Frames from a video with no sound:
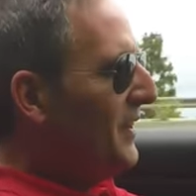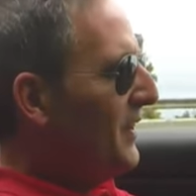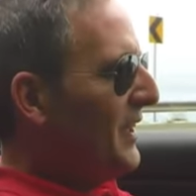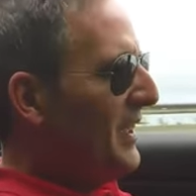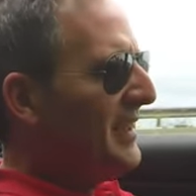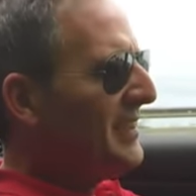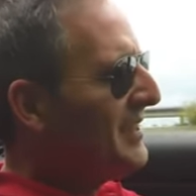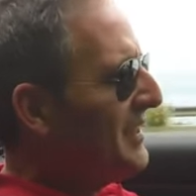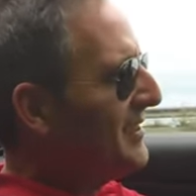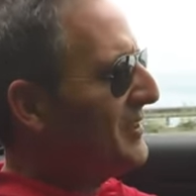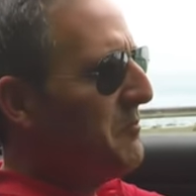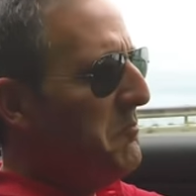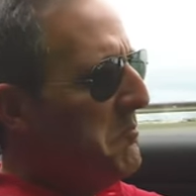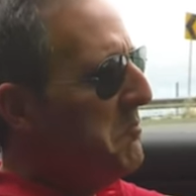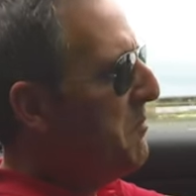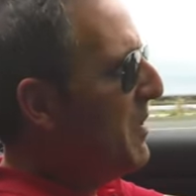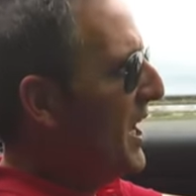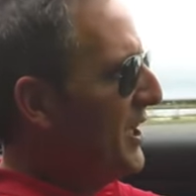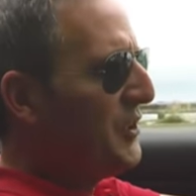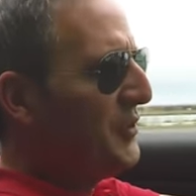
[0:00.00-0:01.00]
This is
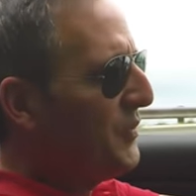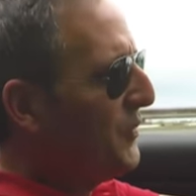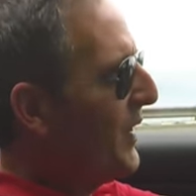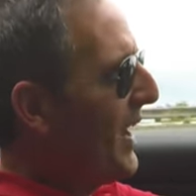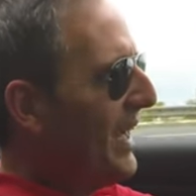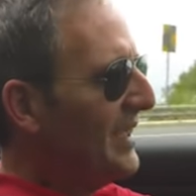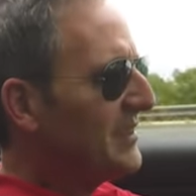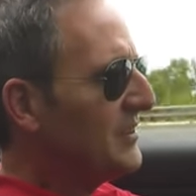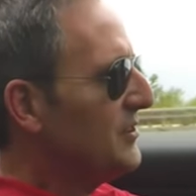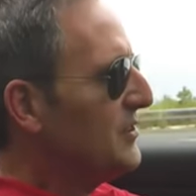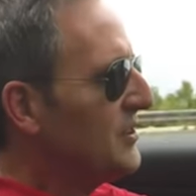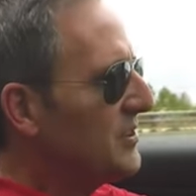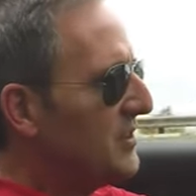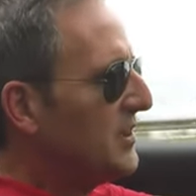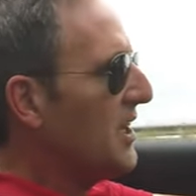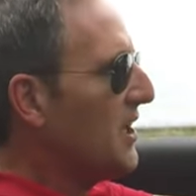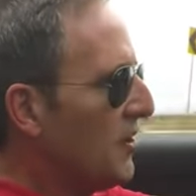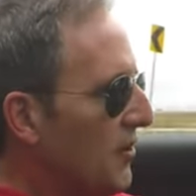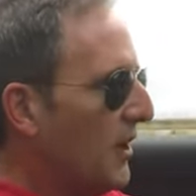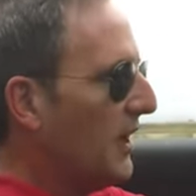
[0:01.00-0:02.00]
much faster
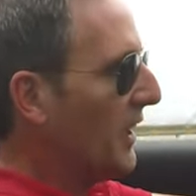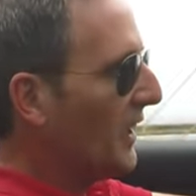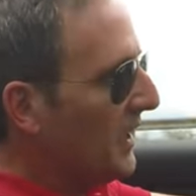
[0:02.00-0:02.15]
steering.